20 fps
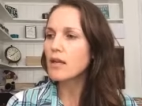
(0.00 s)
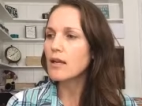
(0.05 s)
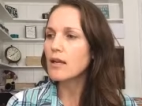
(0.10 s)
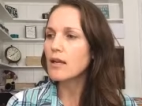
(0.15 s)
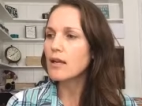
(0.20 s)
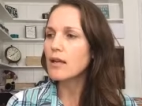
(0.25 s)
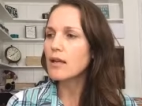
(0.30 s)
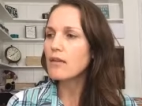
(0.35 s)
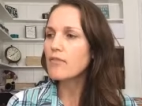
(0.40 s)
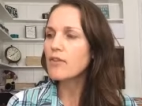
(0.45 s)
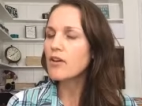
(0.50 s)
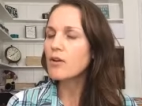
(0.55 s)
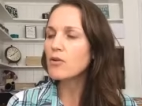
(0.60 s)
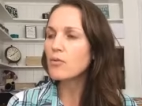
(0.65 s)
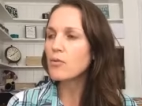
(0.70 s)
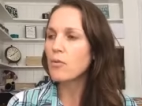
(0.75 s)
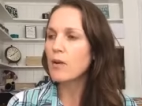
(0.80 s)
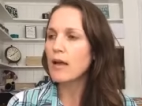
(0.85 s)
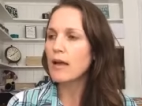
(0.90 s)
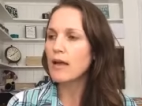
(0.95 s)

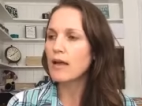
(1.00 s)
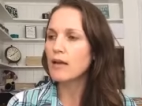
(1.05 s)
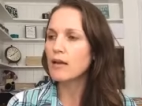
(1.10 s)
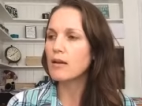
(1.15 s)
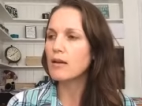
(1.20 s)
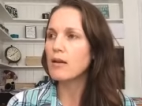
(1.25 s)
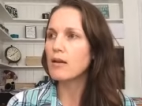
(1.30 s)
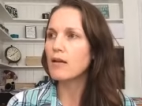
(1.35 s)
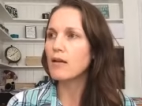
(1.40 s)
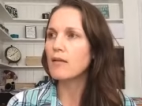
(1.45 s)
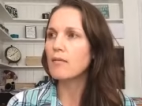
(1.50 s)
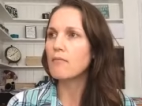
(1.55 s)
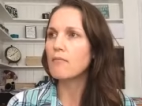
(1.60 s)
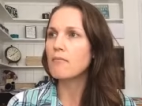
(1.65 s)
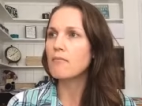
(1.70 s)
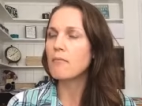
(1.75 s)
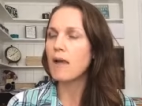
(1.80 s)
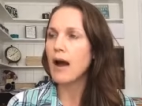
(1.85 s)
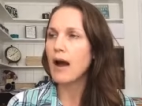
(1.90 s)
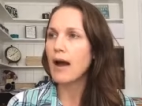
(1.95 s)
even when
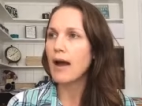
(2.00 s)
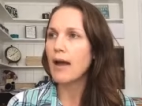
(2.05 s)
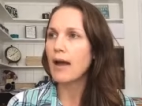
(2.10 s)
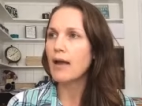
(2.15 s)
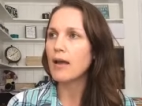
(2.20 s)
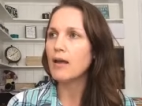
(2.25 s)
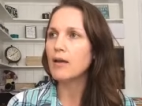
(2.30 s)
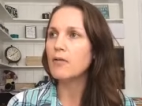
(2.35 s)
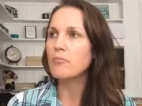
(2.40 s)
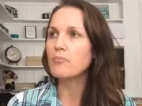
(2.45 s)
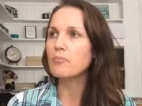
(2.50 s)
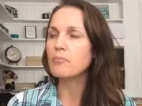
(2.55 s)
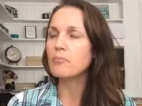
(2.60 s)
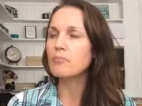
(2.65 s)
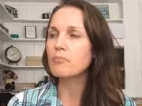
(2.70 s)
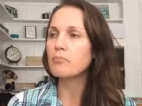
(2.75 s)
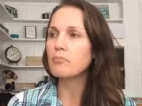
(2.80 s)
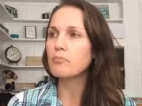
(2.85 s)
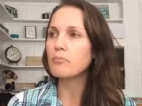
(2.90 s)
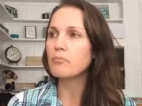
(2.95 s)
my
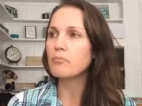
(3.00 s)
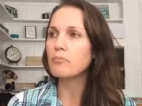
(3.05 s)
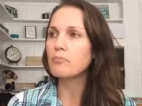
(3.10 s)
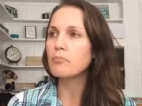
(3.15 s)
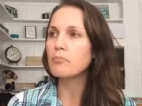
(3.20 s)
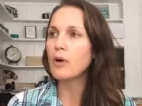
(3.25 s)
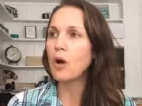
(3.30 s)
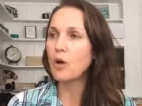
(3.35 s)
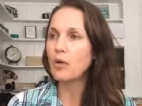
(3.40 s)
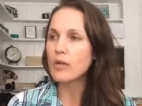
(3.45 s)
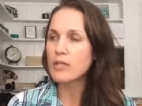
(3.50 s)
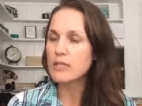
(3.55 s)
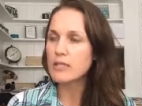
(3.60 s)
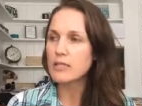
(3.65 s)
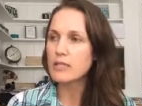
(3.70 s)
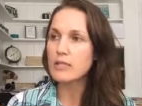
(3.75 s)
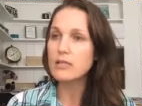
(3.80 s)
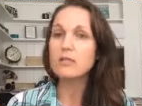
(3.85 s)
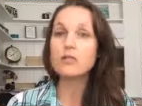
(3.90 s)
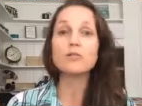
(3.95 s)

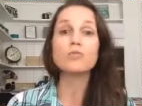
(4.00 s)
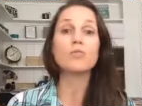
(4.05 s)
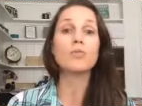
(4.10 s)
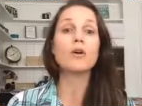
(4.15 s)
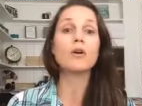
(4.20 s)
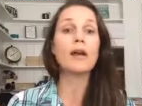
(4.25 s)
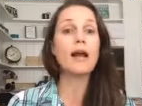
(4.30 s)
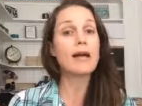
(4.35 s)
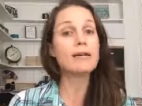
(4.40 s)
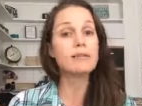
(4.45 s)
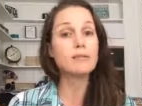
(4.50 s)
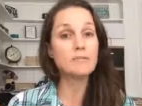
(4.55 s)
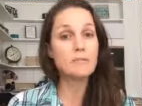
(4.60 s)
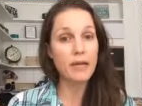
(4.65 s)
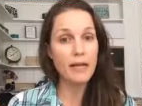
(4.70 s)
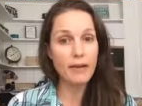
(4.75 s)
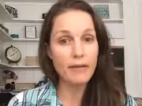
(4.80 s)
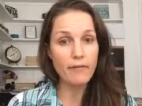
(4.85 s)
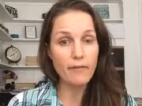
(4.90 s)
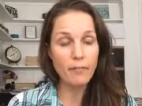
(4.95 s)
bonuses weren't as
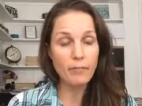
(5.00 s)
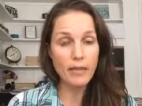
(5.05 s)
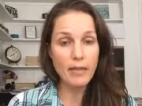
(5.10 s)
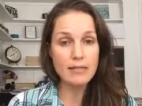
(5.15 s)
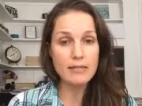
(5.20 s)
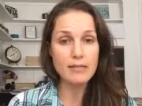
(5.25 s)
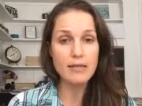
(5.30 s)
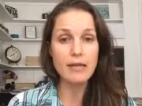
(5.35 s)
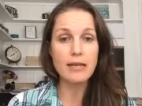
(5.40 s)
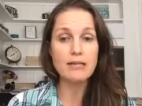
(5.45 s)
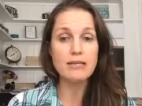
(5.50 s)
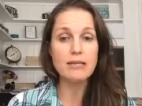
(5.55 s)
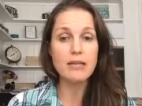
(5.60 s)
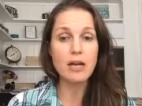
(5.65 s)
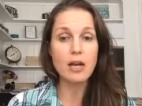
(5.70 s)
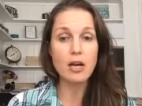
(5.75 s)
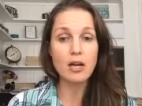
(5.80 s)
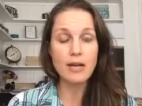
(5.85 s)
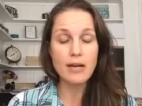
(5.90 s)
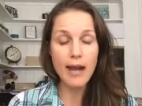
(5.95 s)
big of a blessing as they
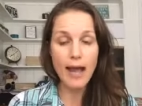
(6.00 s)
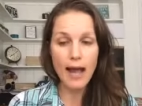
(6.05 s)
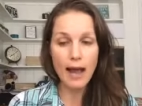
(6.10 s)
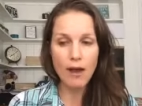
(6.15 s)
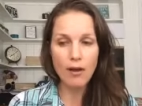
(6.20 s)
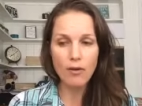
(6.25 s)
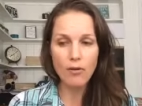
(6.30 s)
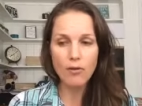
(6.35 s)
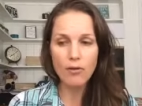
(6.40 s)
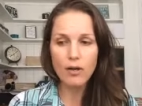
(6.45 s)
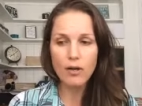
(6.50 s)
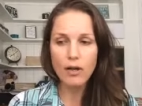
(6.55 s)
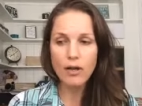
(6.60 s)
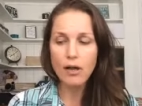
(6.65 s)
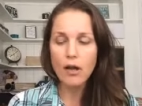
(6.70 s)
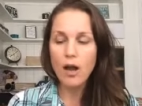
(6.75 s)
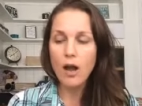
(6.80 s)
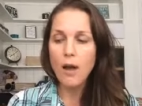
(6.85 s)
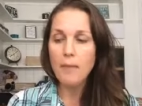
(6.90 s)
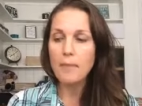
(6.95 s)
are now,
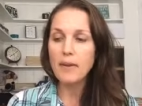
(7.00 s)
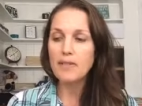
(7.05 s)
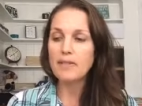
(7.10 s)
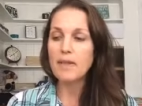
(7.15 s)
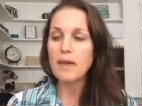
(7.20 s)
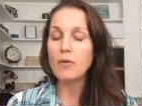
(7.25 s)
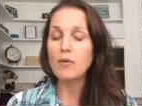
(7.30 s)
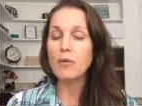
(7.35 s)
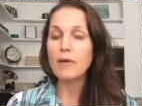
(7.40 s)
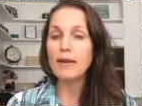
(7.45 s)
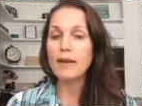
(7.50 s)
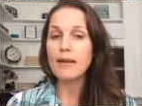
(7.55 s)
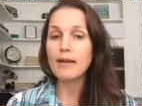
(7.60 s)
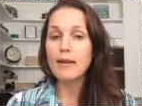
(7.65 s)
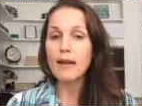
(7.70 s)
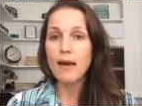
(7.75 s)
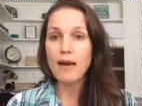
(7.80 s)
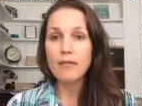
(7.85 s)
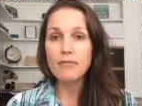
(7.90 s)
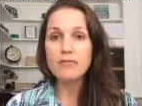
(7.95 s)
but they were
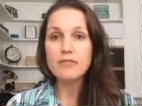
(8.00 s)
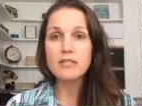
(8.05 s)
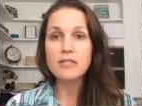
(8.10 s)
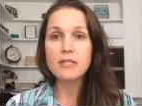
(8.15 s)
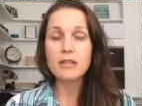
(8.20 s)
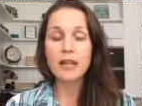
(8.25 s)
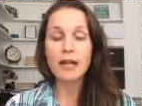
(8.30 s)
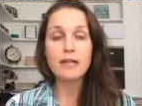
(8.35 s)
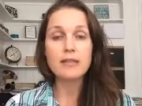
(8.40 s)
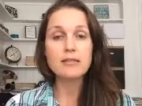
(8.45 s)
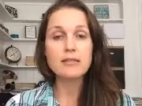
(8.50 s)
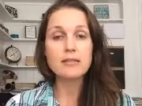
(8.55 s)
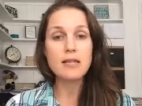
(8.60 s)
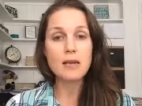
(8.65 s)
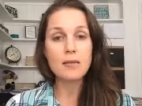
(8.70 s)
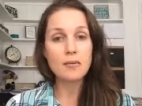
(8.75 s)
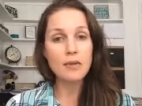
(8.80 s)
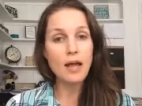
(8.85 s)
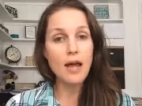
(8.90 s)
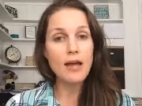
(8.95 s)
enough to like
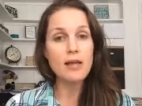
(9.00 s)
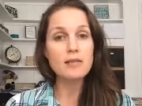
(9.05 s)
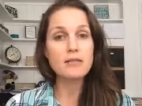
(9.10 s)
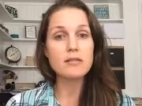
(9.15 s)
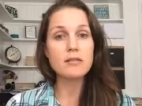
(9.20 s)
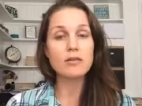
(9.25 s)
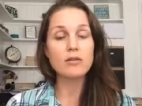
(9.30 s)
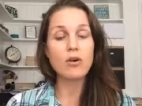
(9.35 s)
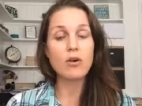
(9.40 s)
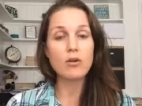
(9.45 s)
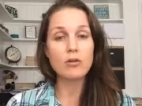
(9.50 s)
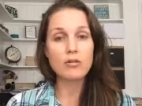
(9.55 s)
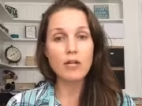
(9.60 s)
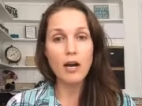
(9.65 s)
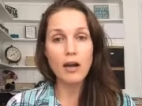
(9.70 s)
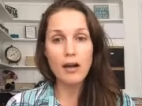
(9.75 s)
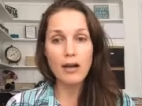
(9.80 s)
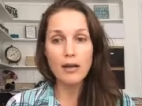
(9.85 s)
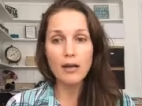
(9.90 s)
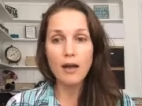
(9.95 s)
stabilize and hold
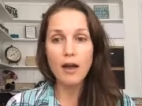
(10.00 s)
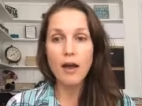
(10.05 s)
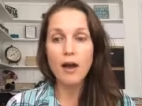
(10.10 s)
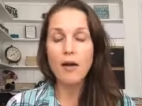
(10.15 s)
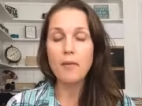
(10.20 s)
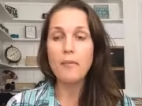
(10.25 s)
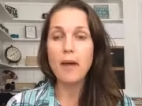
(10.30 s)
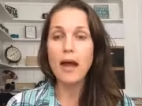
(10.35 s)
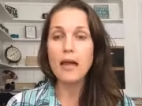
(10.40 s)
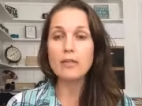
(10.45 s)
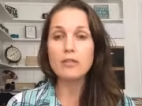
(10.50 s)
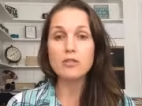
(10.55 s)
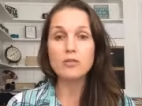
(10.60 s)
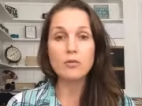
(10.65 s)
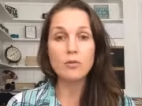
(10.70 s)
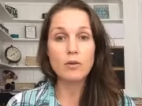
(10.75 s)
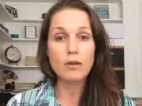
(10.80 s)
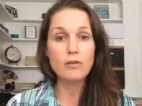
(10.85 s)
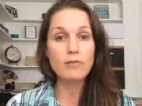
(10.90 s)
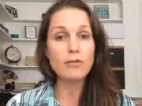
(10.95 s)
our income at
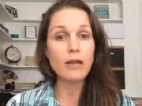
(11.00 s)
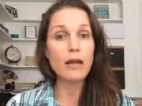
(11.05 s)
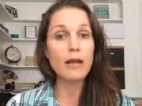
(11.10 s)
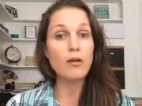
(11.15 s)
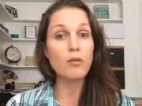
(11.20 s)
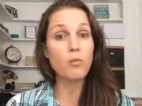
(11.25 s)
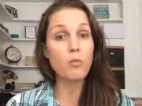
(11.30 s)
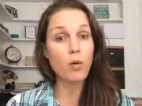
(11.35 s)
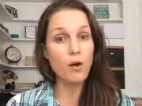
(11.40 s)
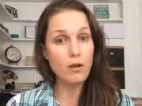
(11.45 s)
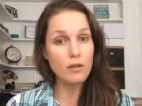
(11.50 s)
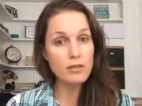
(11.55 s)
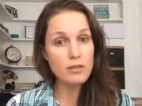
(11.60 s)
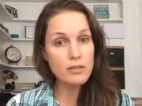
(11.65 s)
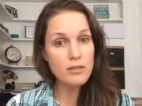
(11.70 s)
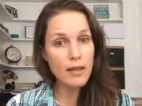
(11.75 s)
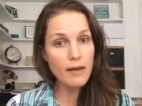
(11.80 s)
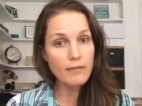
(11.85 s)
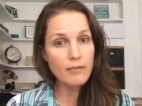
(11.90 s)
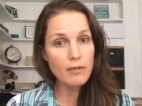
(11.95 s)
sort of like Walt's
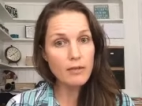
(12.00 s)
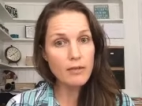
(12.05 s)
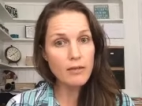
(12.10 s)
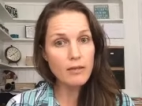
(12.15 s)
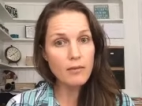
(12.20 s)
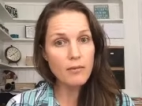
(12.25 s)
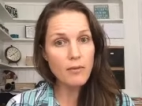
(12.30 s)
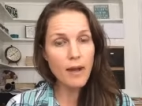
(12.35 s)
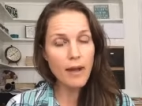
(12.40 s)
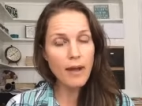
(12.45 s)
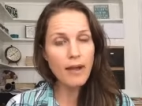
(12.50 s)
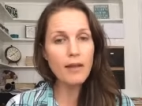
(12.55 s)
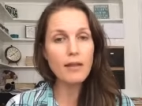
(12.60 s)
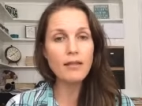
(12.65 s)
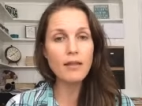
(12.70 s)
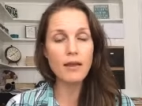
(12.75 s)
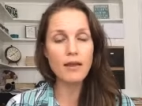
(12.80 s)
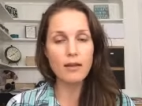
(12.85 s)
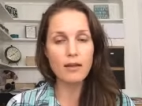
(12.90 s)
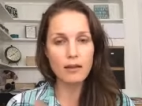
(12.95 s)
level in a way,
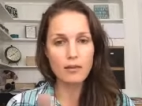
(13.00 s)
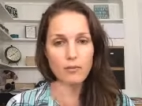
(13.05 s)
like